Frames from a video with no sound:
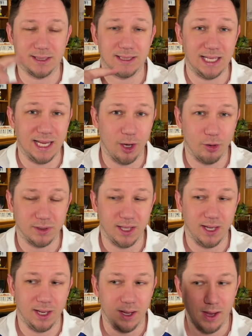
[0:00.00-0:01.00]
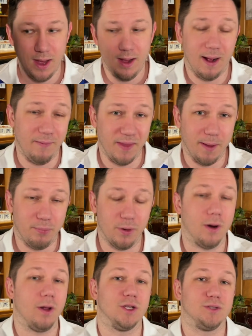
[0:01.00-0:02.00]
D-O-T, and then put
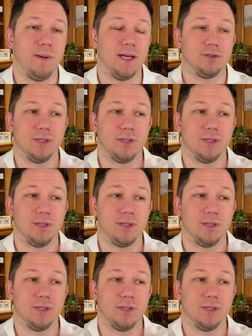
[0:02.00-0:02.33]
another space.